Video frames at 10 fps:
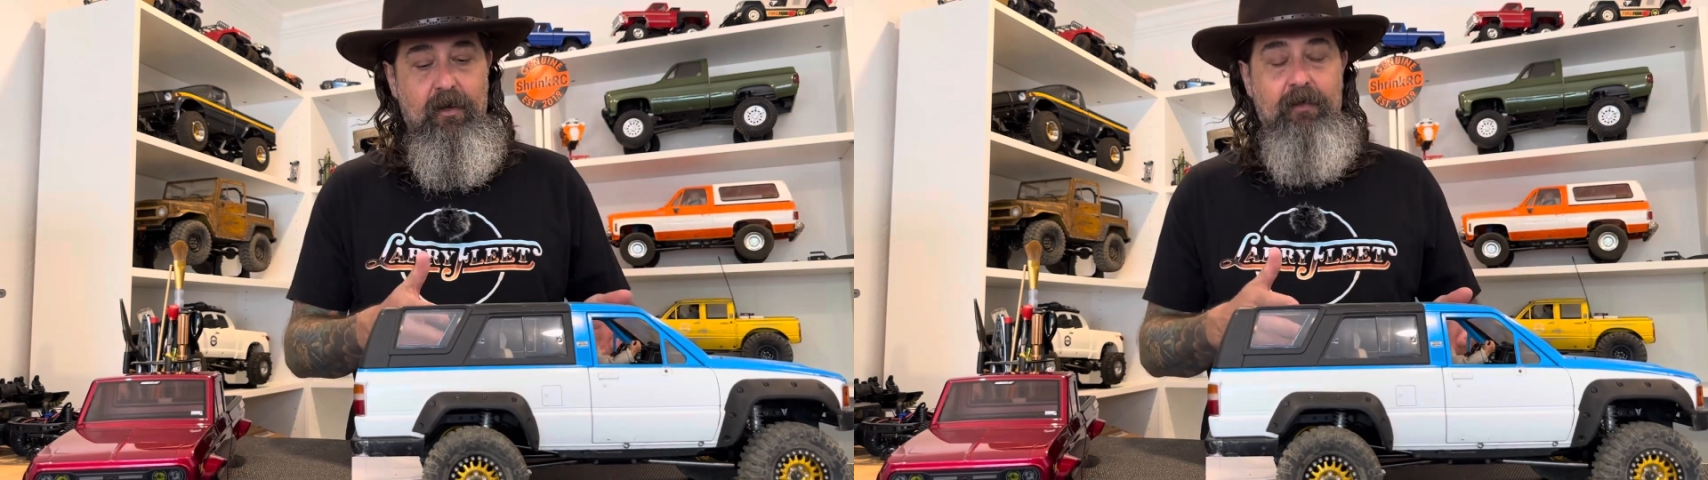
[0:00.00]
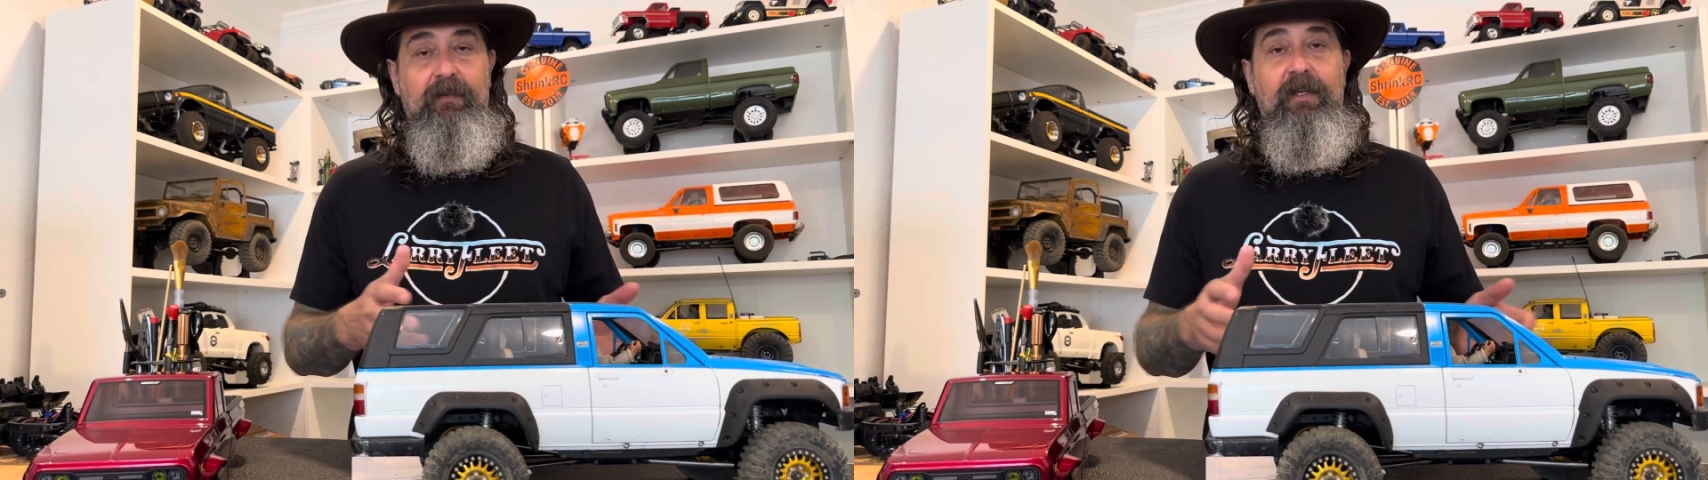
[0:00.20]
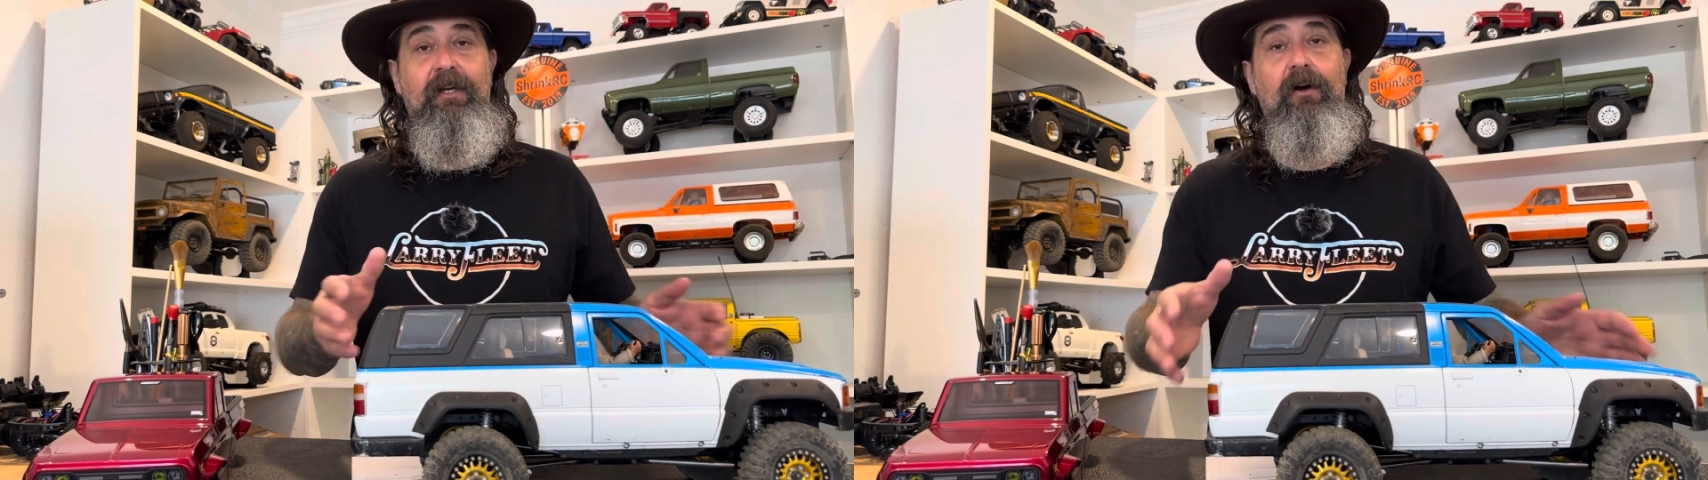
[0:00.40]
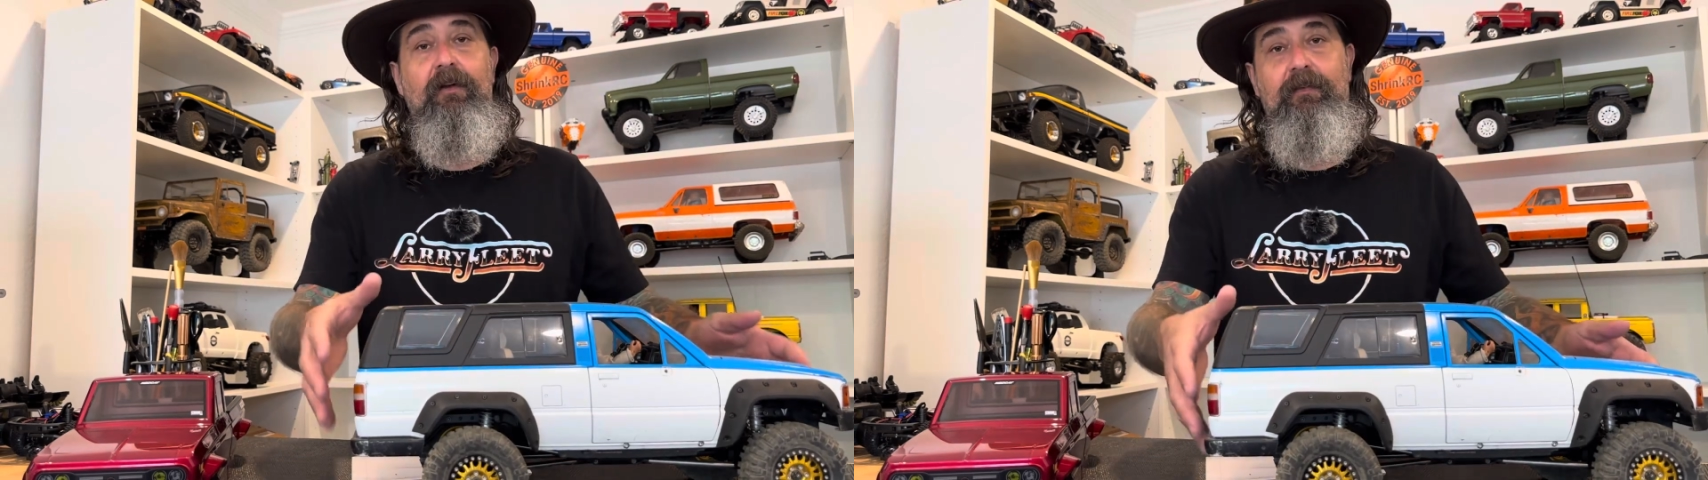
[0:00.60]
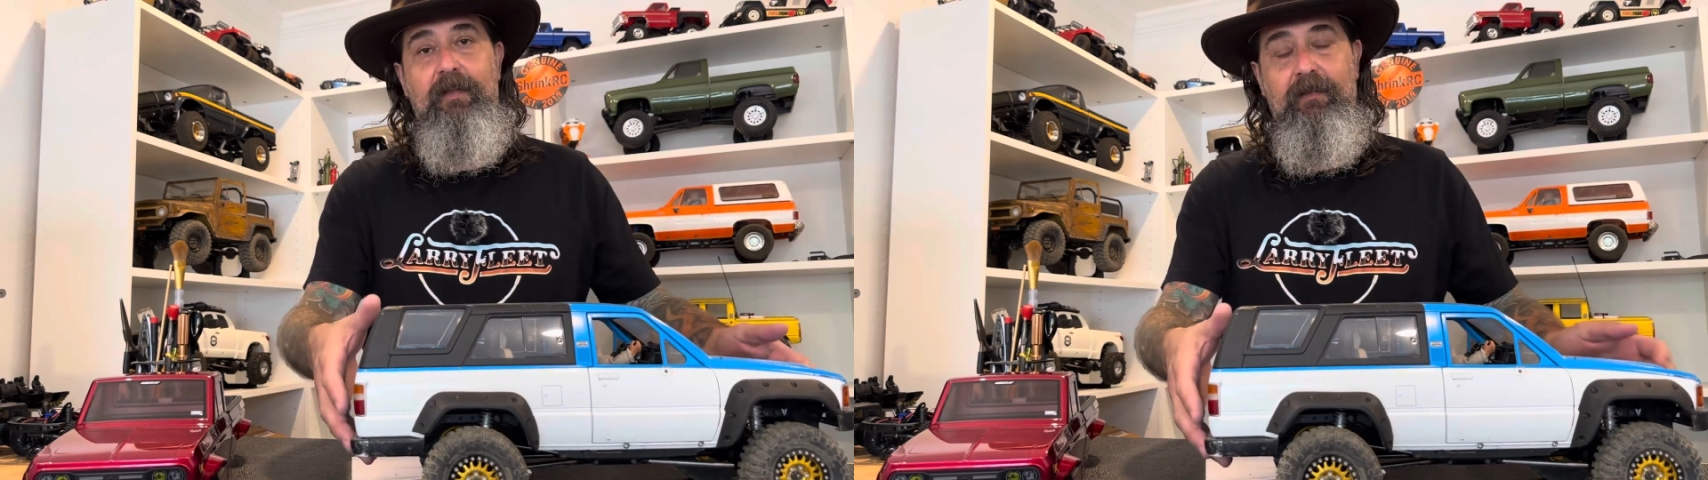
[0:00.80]
RC
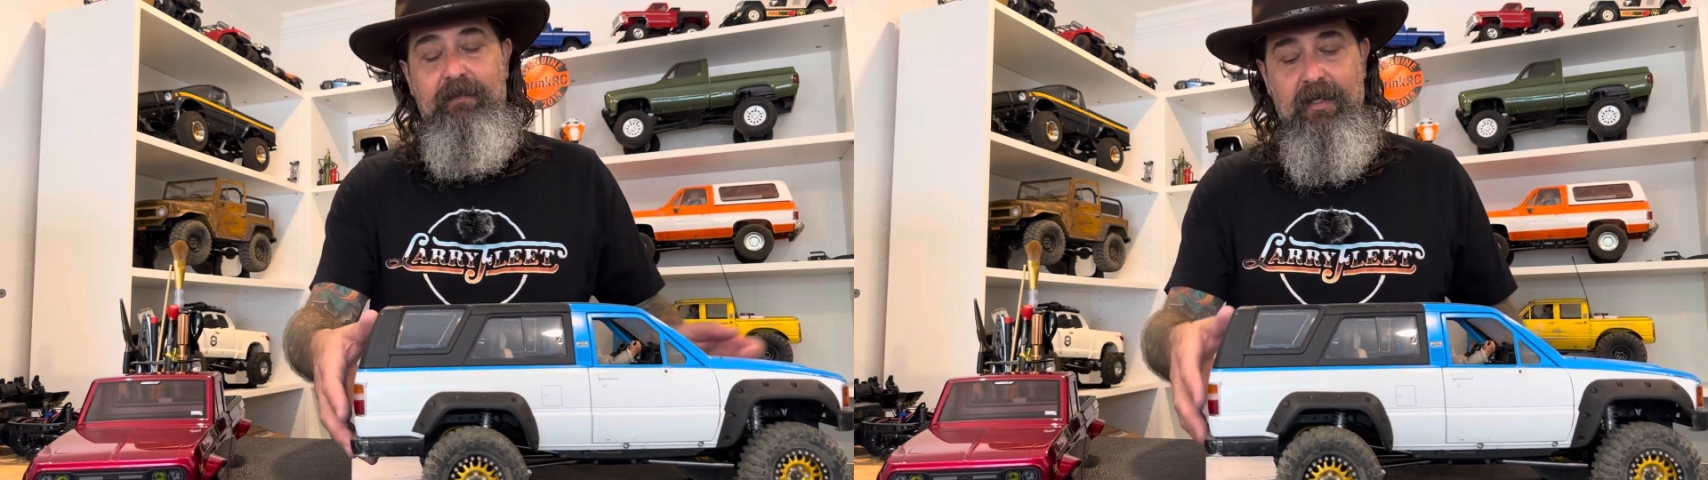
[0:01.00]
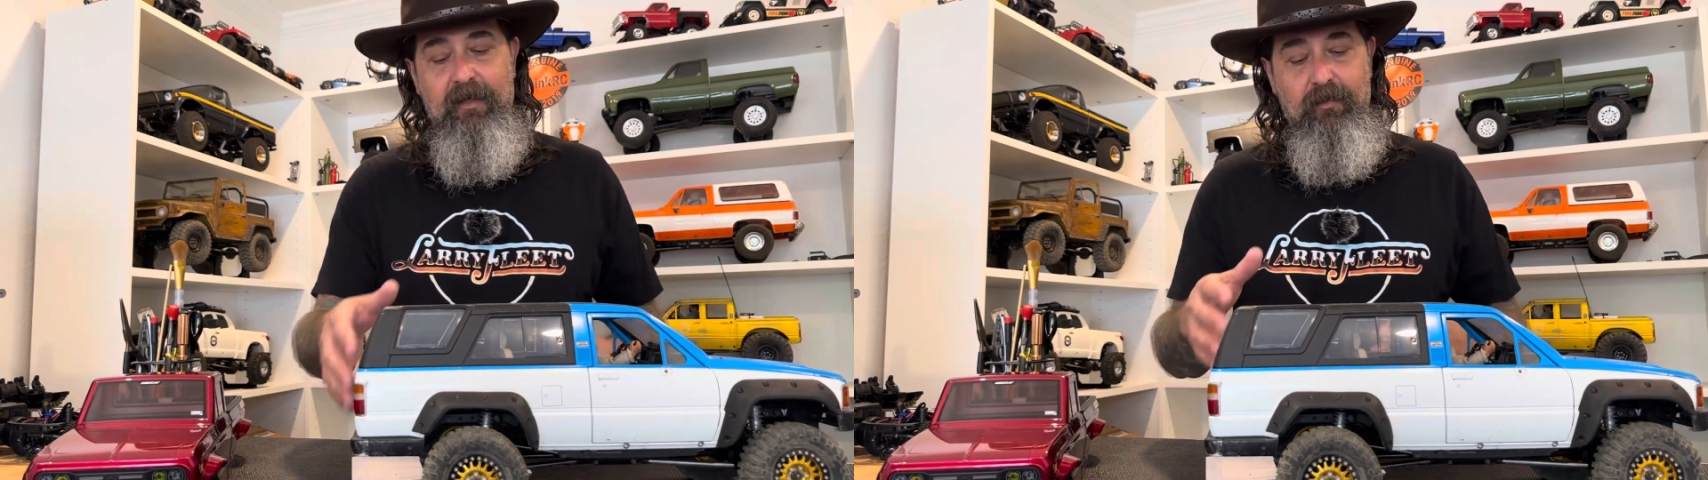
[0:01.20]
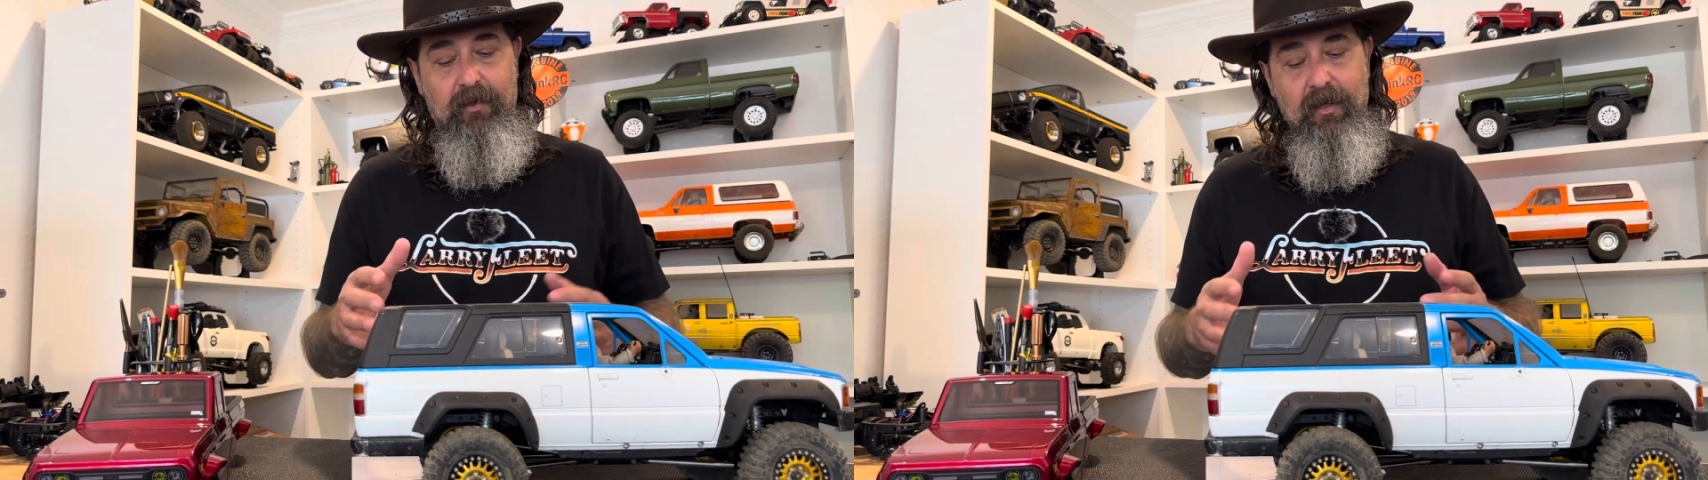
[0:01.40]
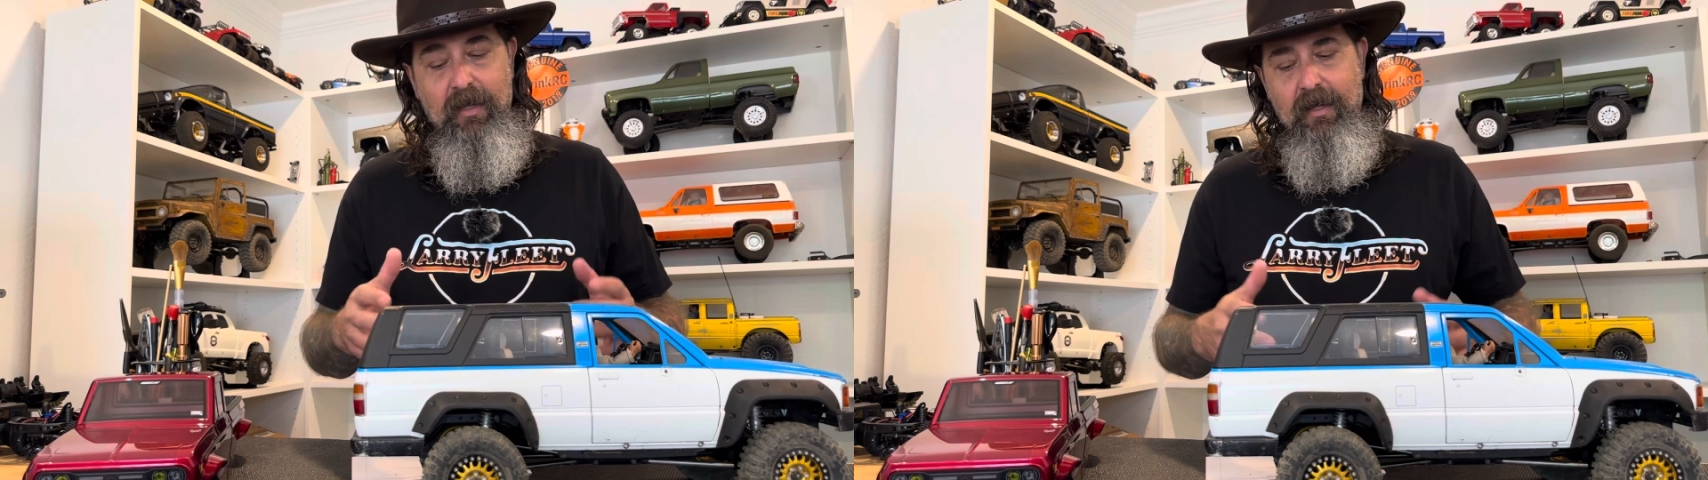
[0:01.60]
cars, and they'd say, well,